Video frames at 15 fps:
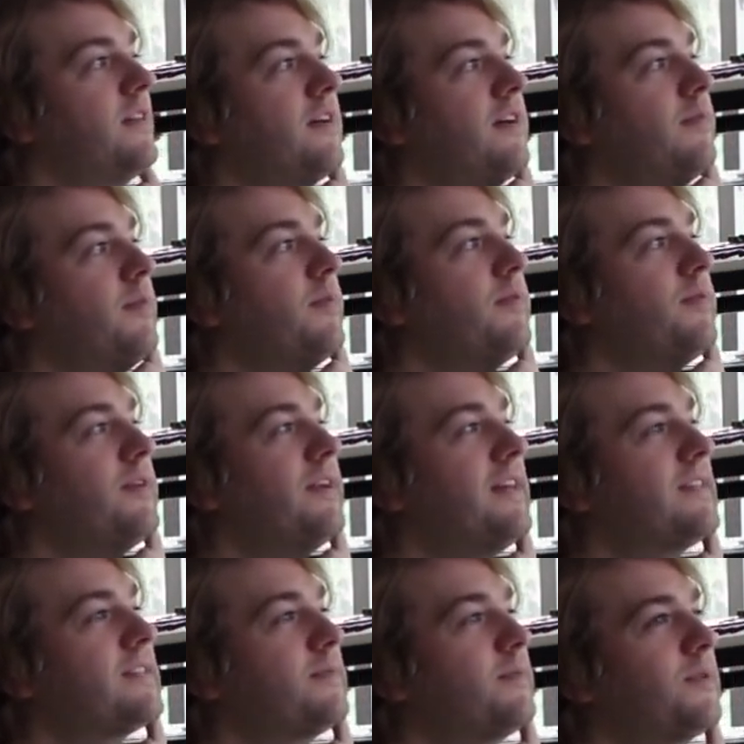a lot of people have been
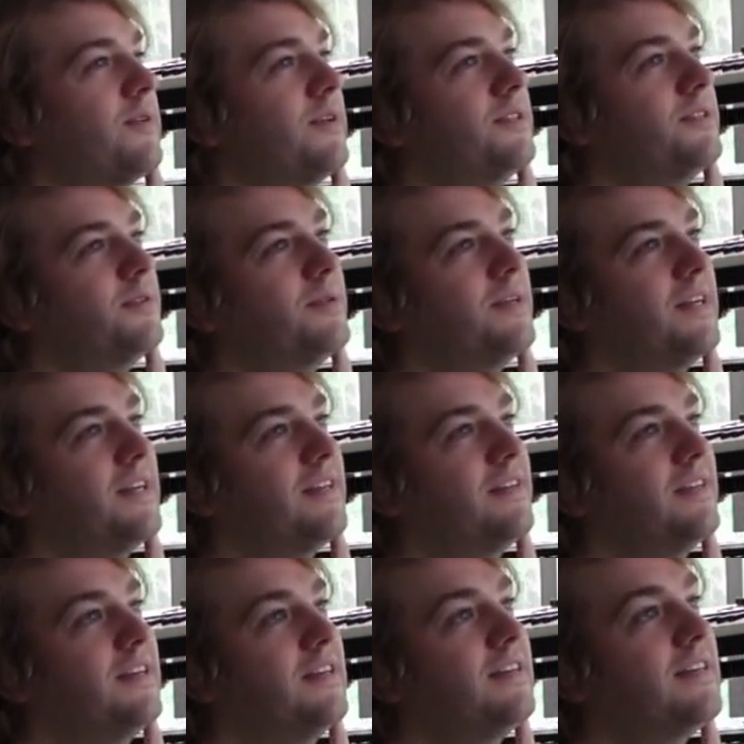asking me questions about
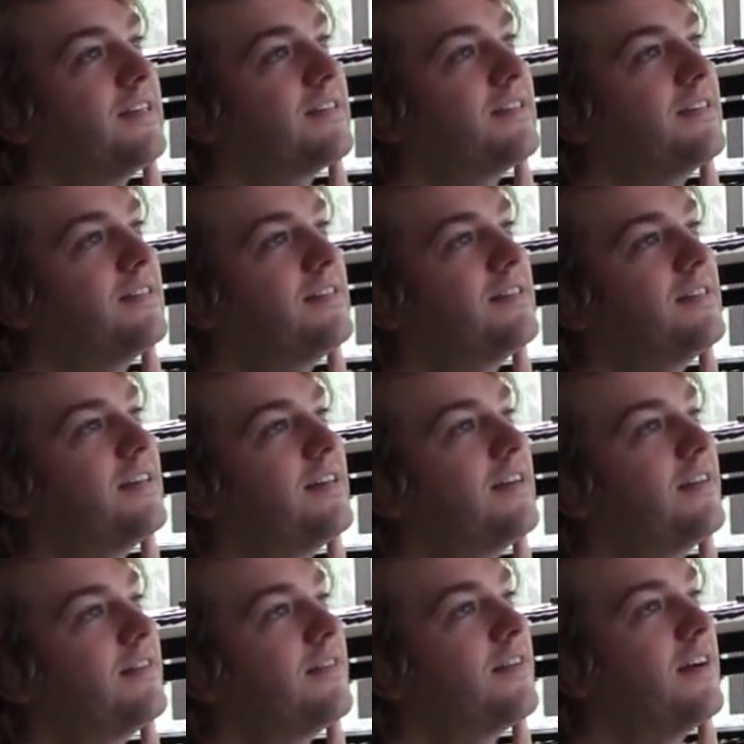like lyrics and
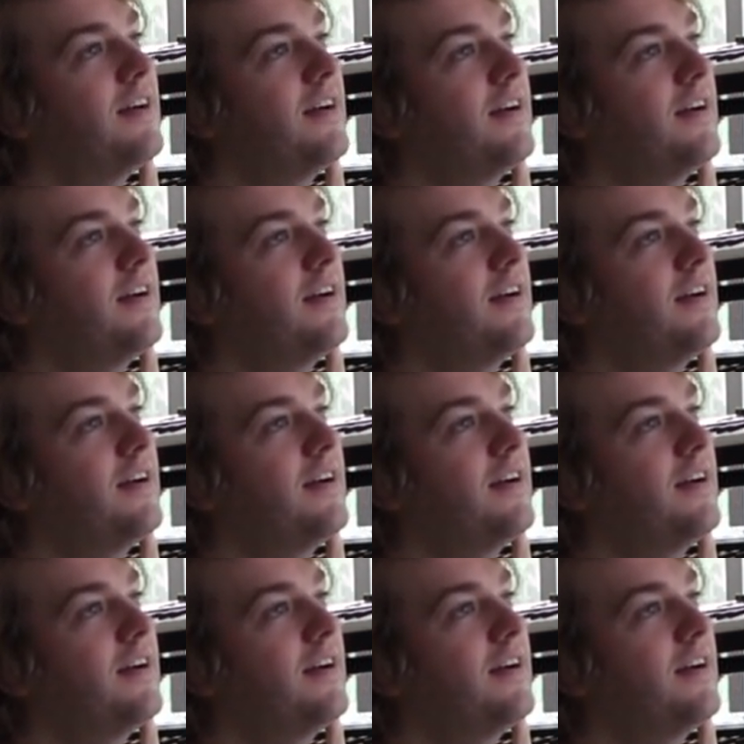stuff.